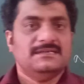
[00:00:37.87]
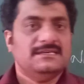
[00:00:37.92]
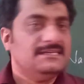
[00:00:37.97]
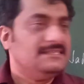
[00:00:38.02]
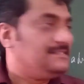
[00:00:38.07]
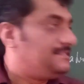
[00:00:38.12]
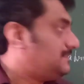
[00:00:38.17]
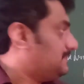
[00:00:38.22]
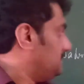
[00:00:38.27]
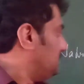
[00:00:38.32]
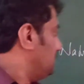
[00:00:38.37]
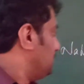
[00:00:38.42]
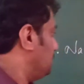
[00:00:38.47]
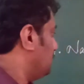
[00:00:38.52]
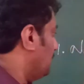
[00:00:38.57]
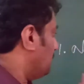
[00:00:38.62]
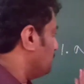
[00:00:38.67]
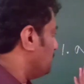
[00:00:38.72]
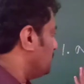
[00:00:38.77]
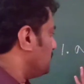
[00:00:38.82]
So the
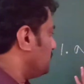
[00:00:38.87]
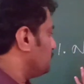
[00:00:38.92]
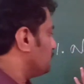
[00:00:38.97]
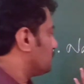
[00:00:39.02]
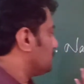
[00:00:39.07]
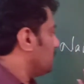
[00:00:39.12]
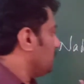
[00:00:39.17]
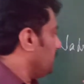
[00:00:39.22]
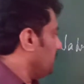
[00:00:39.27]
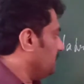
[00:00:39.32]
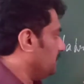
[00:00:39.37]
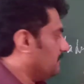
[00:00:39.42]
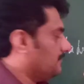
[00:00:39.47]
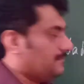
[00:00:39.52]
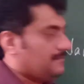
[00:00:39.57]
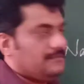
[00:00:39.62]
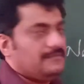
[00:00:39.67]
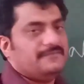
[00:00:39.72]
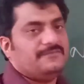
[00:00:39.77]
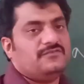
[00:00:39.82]
number
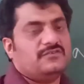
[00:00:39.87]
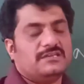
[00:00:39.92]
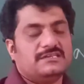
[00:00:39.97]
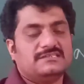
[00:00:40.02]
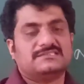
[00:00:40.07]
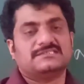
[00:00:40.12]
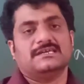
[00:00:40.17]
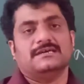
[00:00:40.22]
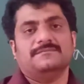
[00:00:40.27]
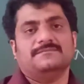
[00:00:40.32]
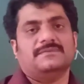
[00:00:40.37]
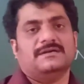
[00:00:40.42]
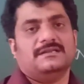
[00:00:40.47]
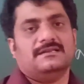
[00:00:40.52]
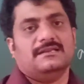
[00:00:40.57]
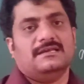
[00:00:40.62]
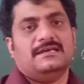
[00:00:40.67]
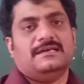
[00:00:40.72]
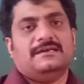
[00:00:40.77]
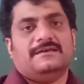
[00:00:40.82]
usually, for
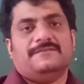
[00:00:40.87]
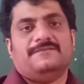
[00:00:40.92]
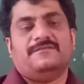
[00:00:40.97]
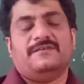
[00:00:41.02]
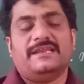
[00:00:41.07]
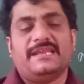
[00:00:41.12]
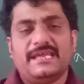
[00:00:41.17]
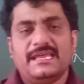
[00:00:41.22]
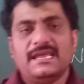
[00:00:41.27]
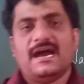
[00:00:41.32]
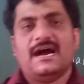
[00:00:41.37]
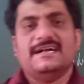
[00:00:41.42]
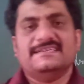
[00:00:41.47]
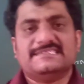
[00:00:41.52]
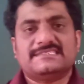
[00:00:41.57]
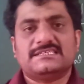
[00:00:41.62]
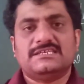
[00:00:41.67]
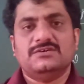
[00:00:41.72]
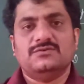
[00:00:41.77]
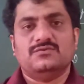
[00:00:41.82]
example, when I
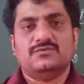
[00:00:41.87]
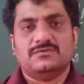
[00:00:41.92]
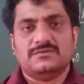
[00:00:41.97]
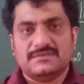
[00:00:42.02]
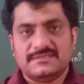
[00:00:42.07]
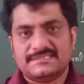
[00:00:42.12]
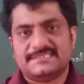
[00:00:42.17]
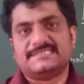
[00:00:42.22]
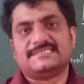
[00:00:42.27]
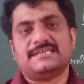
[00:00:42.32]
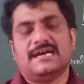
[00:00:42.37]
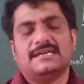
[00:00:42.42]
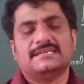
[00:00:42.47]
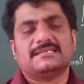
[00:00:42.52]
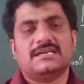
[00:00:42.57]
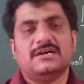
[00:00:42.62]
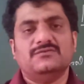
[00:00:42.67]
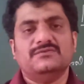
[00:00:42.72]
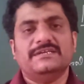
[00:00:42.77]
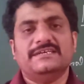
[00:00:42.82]
ask you
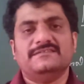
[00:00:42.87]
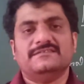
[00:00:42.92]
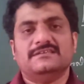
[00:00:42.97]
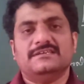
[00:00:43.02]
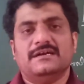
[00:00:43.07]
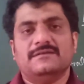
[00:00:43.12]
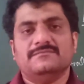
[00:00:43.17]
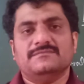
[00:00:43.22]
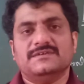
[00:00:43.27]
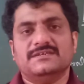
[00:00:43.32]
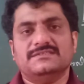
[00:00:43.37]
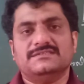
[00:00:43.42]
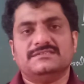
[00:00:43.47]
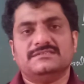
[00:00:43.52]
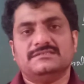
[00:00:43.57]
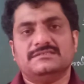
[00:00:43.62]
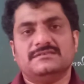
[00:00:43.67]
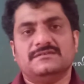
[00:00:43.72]
start counting the numbers,